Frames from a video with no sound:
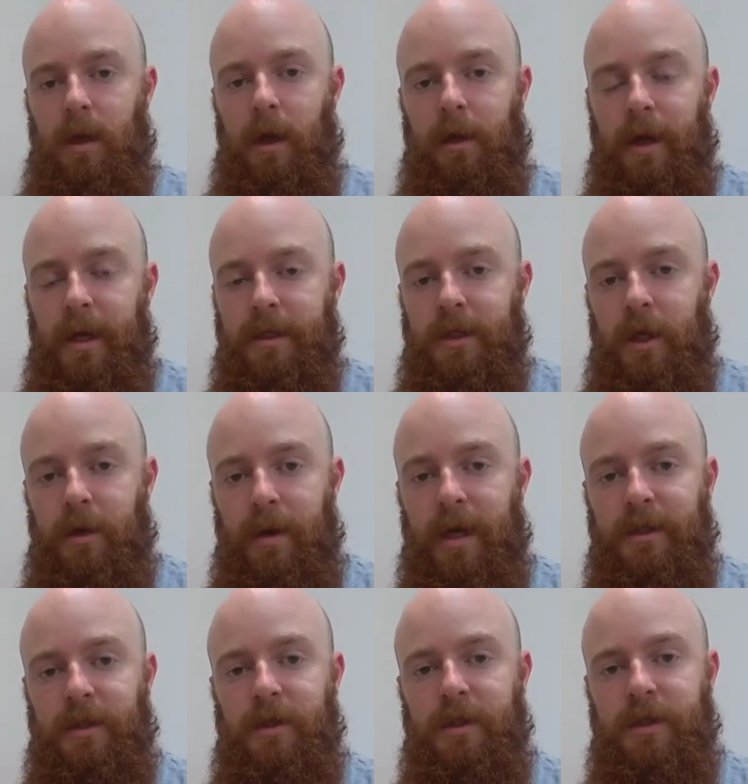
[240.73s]
Okay, so
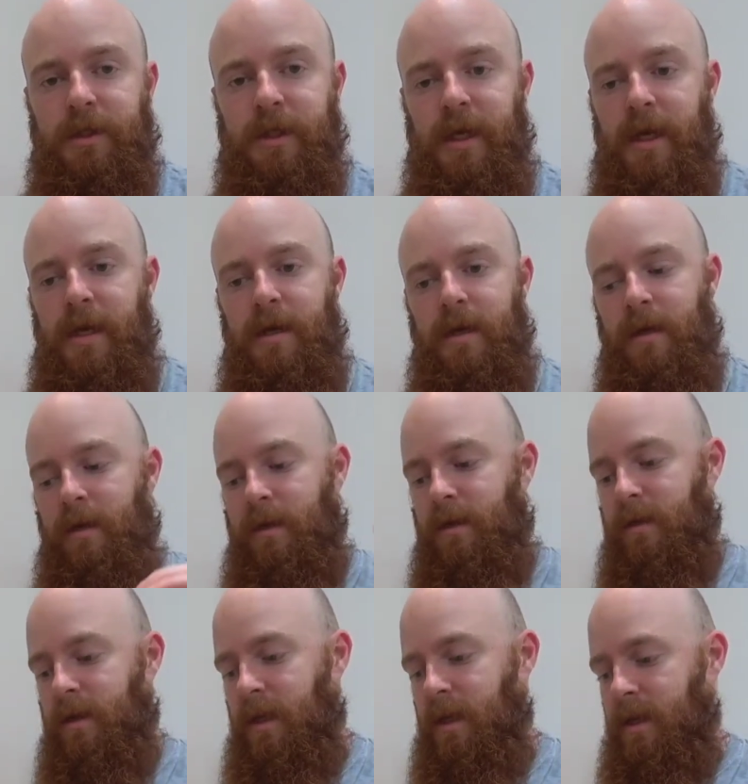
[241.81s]
as you can see,
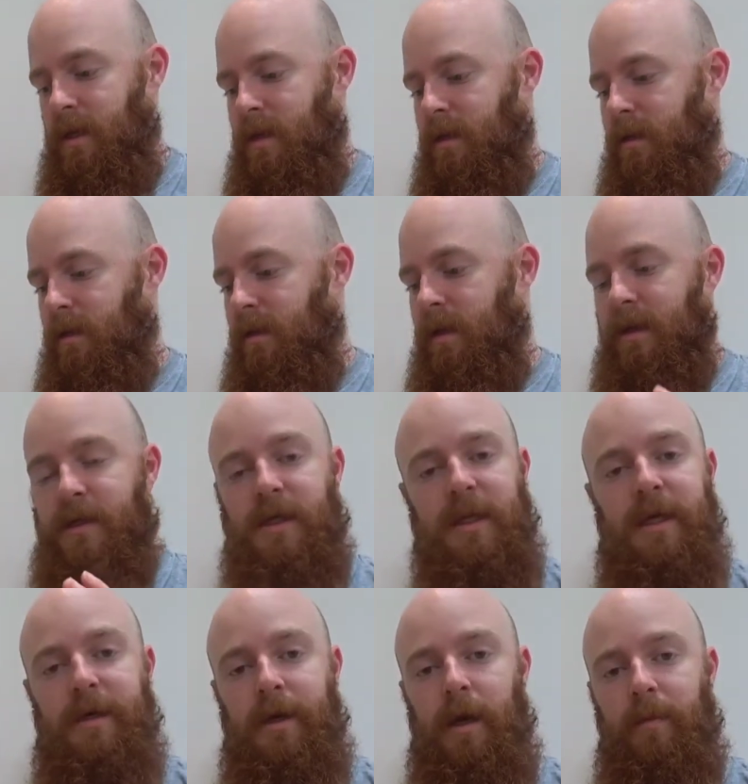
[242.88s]
it's
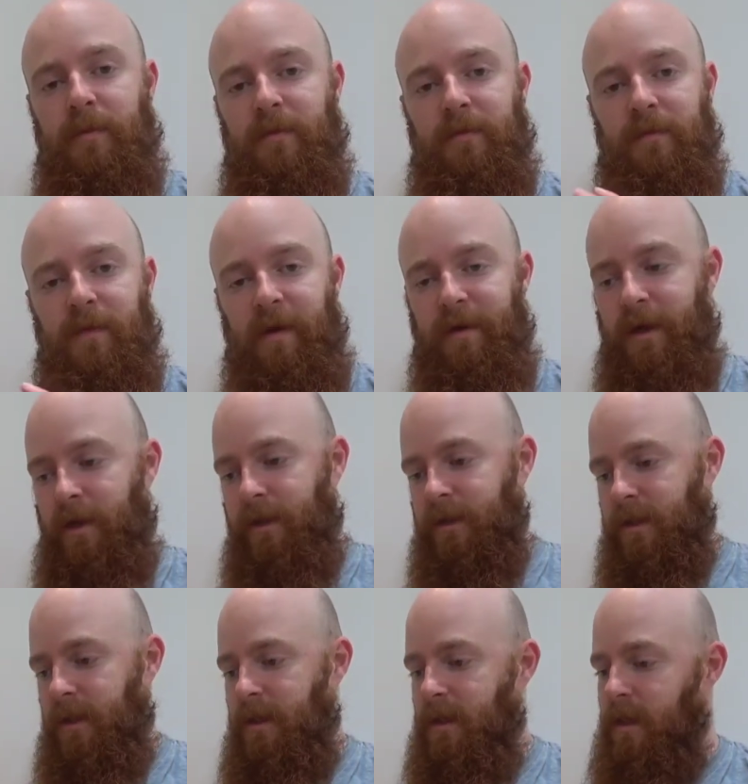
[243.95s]
cleared up very
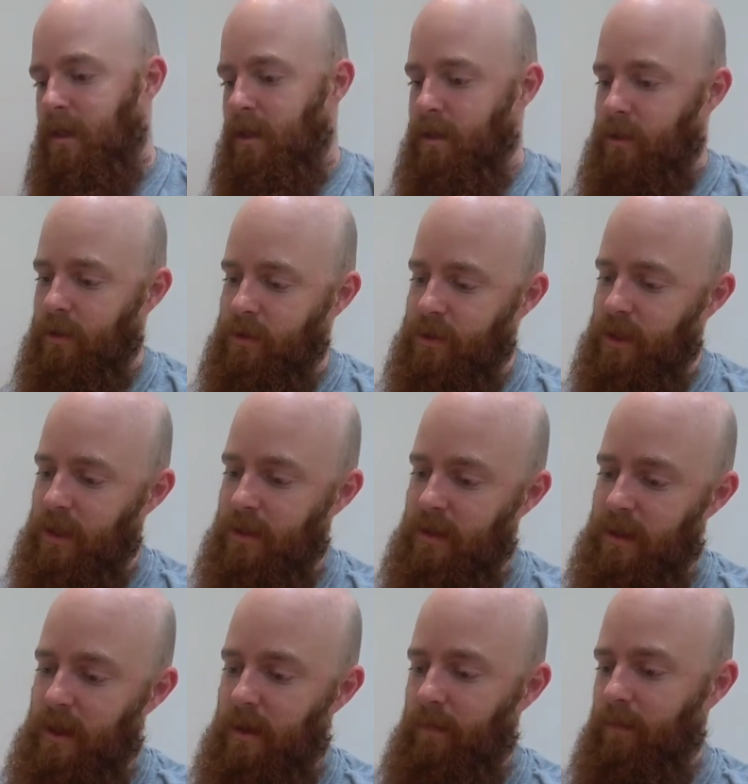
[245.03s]
nicely. You can see
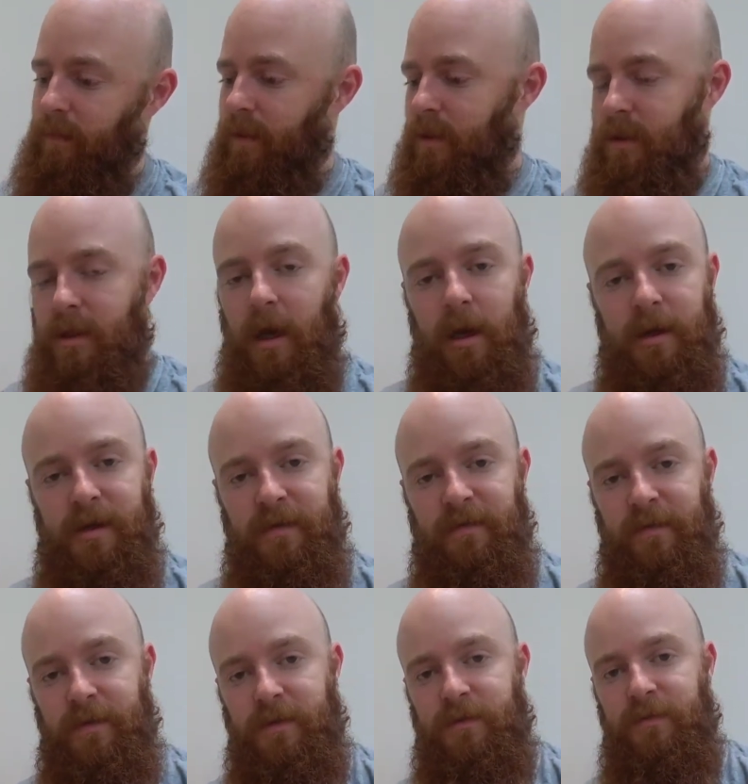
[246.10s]
the colour
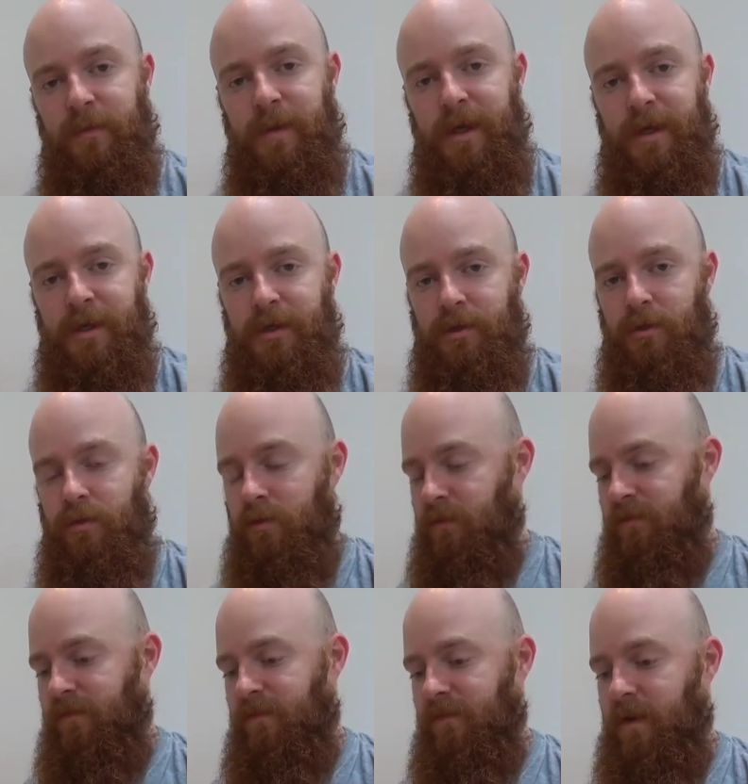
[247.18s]
difference from the initial
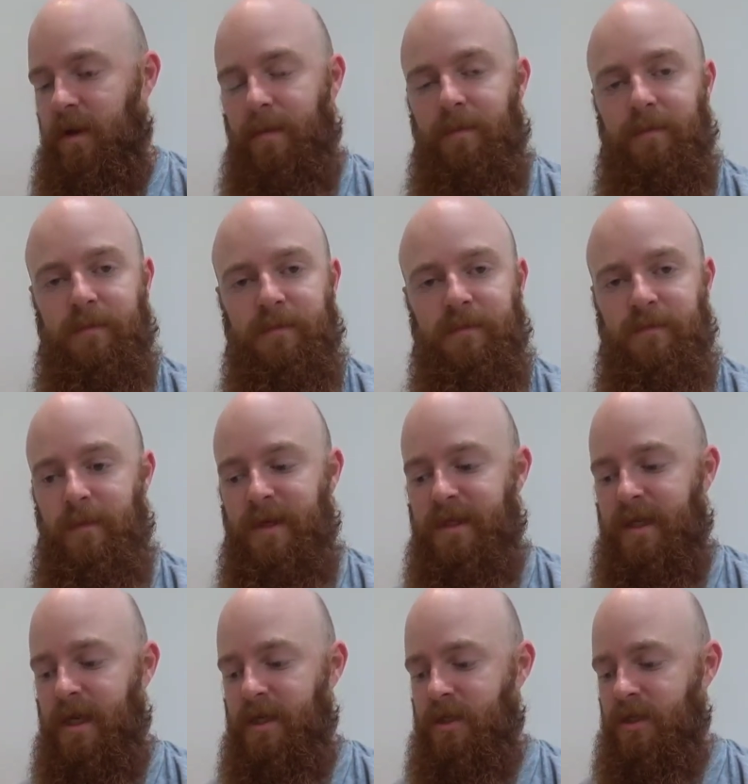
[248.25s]

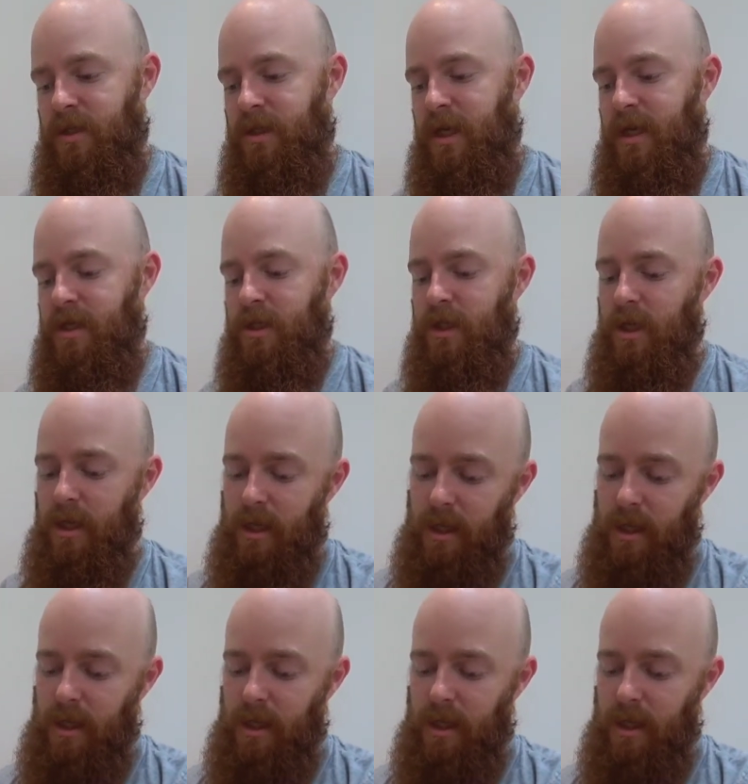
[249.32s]
fermentation stage.